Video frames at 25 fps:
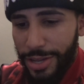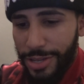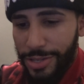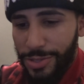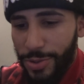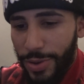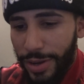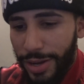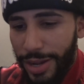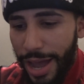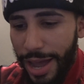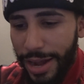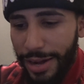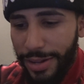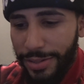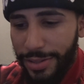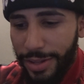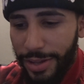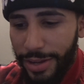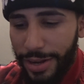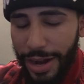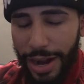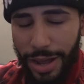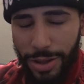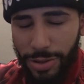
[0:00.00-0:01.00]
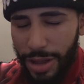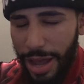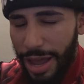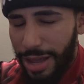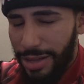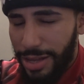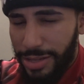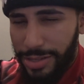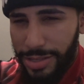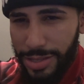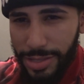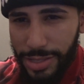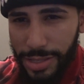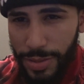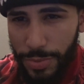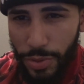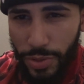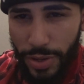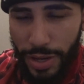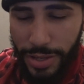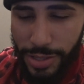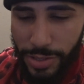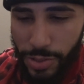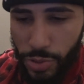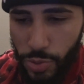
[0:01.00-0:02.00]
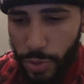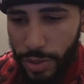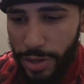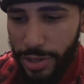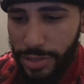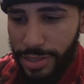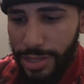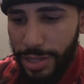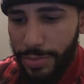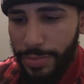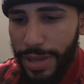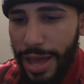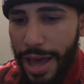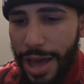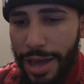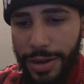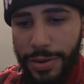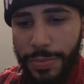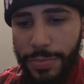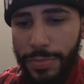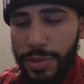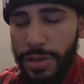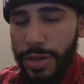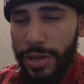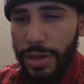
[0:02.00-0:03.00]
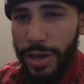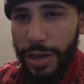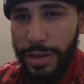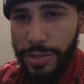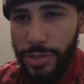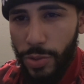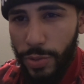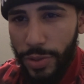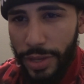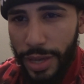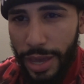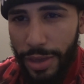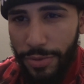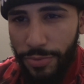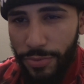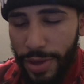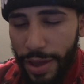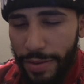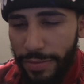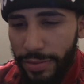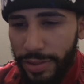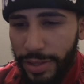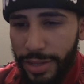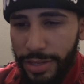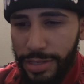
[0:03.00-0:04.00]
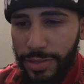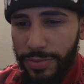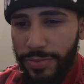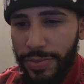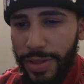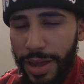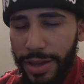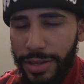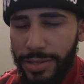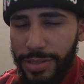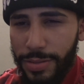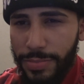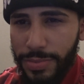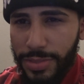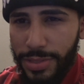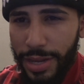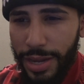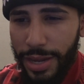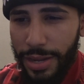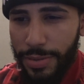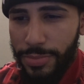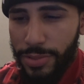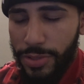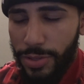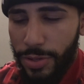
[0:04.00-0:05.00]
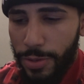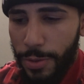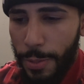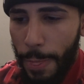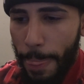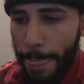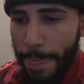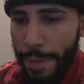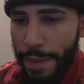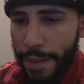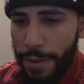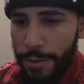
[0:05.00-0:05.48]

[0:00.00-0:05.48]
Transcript: So I got it done, and I, I, I've seen some of you guys on Twitter telling me, Adam, it's okay if you have a lazy vlog sometimes, you know,